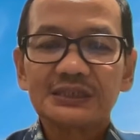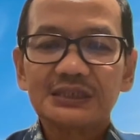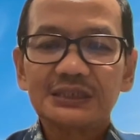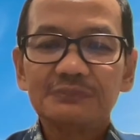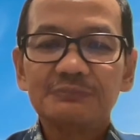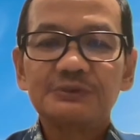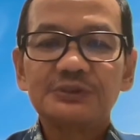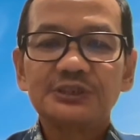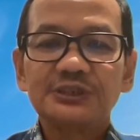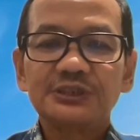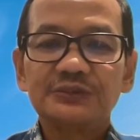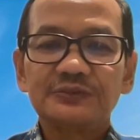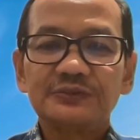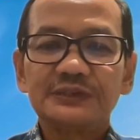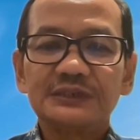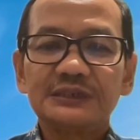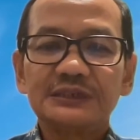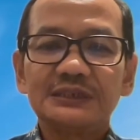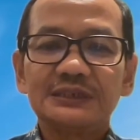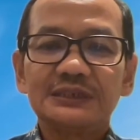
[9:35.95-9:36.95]
Keep
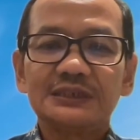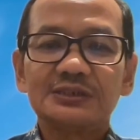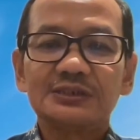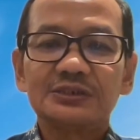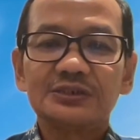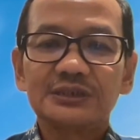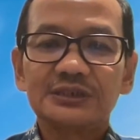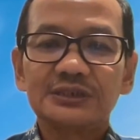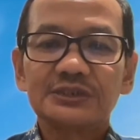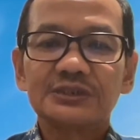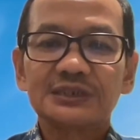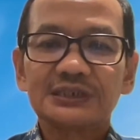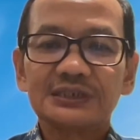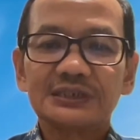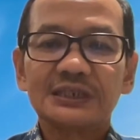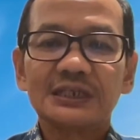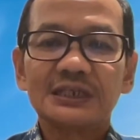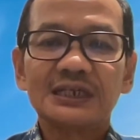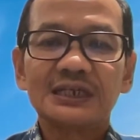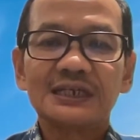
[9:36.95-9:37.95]
achieving and reach
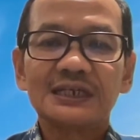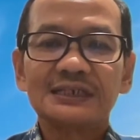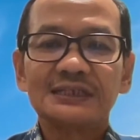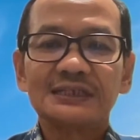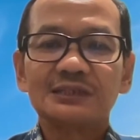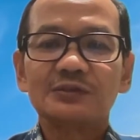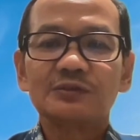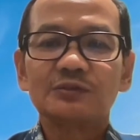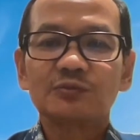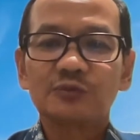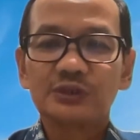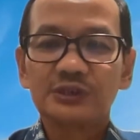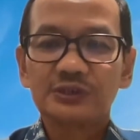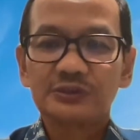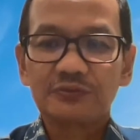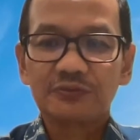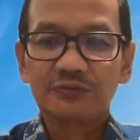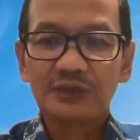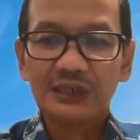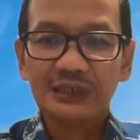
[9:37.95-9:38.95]
great height
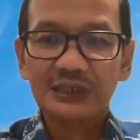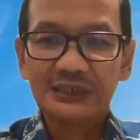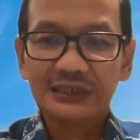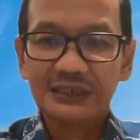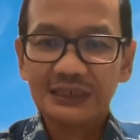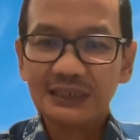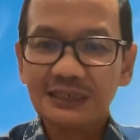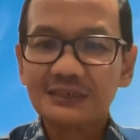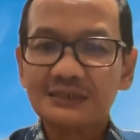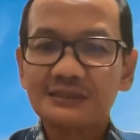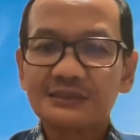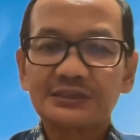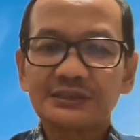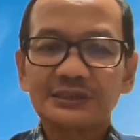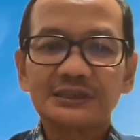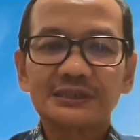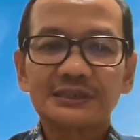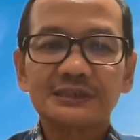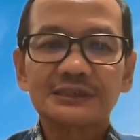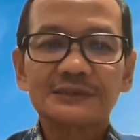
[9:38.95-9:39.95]
with flying
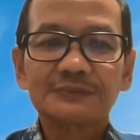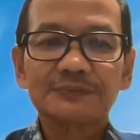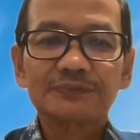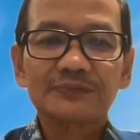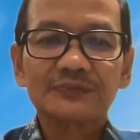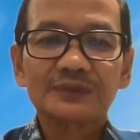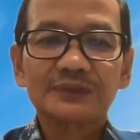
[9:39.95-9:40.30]
colors.